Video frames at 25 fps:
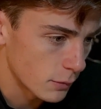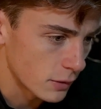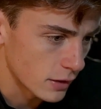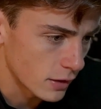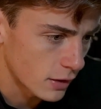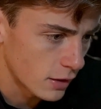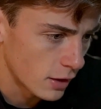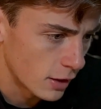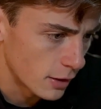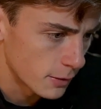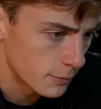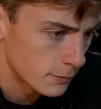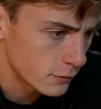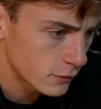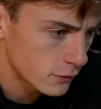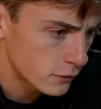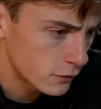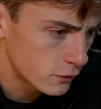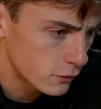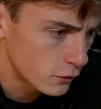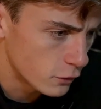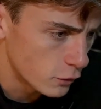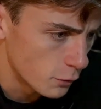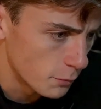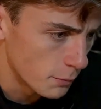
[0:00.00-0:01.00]
when it comes
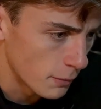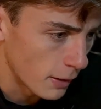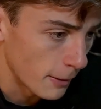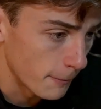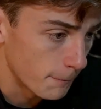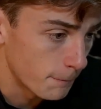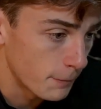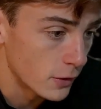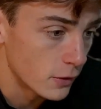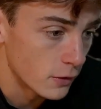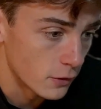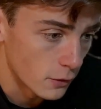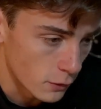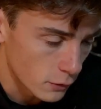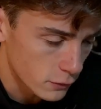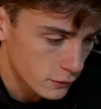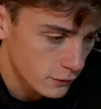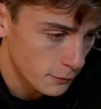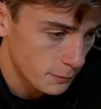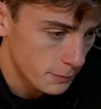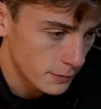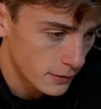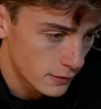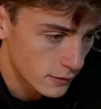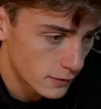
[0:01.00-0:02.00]
to my
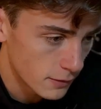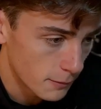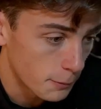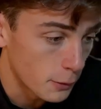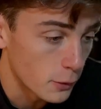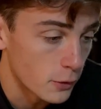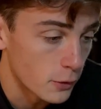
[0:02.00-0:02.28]
penultimate